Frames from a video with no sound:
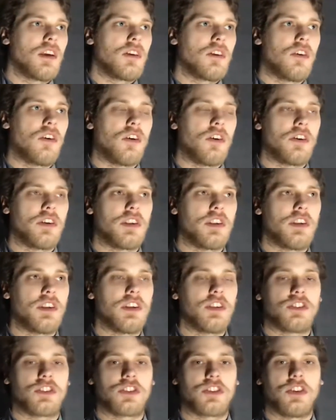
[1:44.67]
well, it
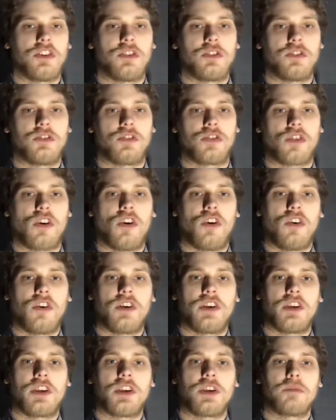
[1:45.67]
is still
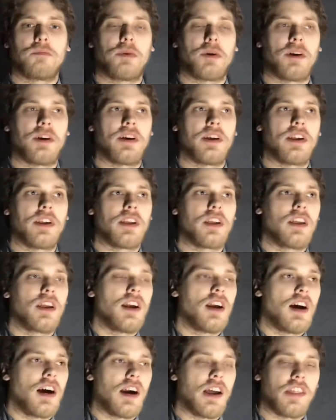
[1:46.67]
drawing, but
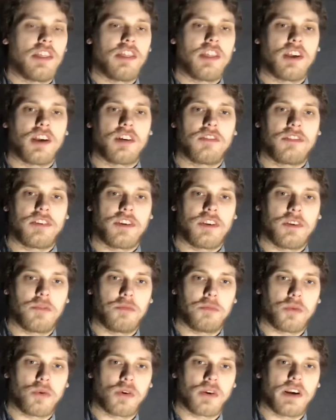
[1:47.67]
I think of it
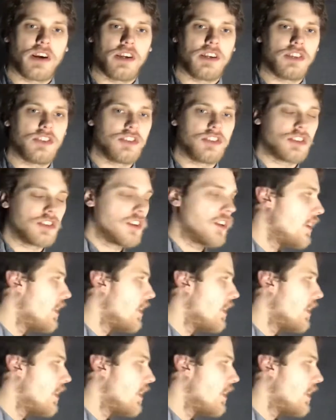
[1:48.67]
more as